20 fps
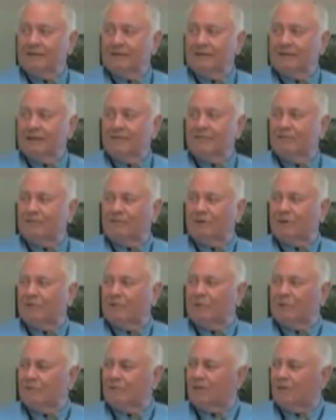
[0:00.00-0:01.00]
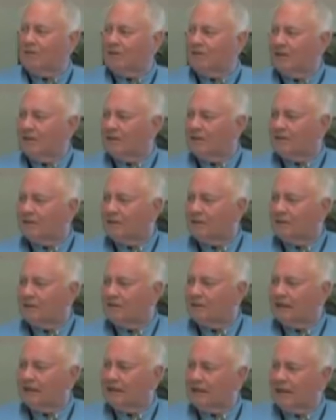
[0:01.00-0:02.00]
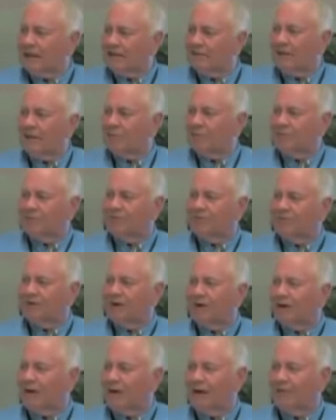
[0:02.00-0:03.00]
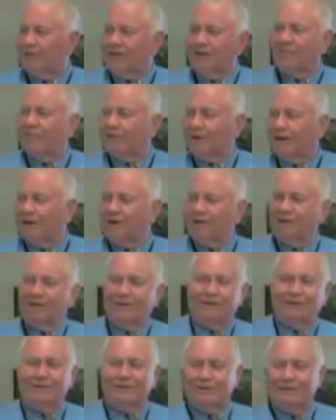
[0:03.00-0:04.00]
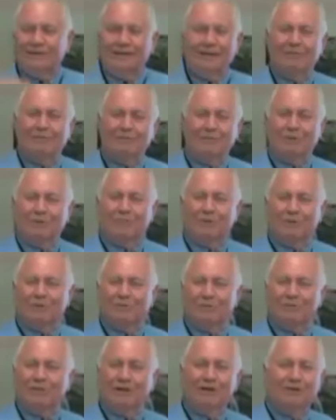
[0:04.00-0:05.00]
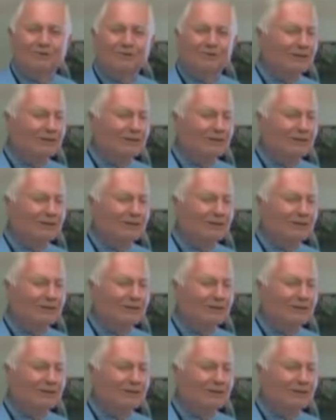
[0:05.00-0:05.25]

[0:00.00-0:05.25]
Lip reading: Laboratory people always talk centigrade. I grew up with Fahrenheit, but all the laboratory people talk in